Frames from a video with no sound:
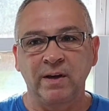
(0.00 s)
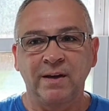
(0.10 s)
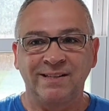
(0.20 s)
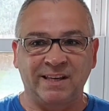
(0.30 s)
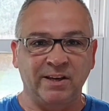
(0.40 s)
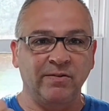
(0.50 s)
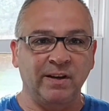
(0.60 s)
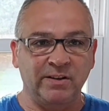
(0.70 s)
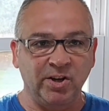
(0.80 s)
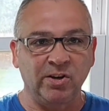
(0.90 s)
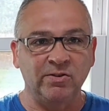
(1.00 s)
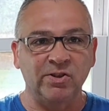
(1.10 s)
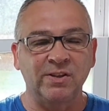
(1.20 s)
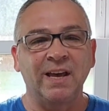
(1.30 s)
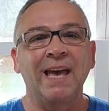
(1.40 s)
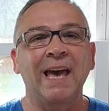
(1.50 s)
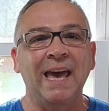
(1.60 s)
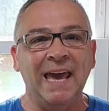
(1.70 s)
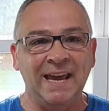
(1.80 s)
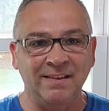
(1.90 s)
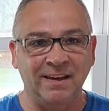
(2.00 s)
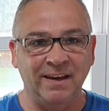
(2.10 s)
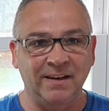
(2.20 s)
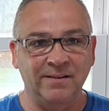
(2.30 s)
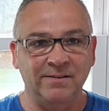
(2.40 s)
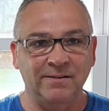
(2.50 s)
to kill the adults and the eggs.